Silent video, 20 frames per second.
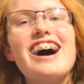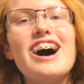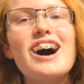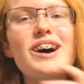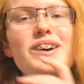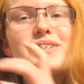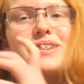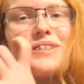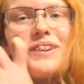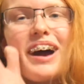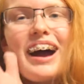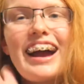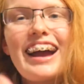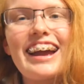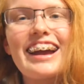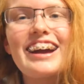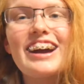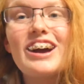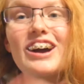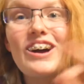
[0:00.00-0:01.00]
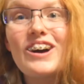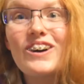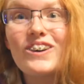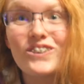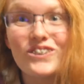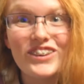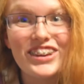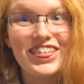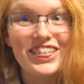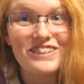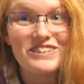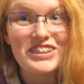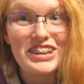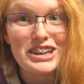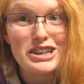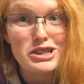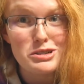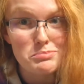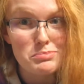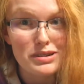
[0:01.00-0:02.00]
I'll be back with the
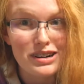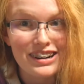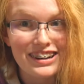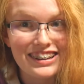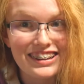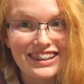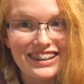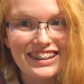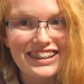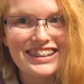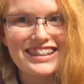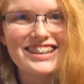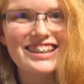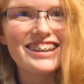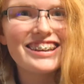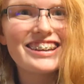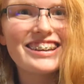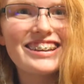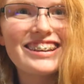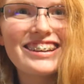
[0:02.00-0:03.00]
finished product.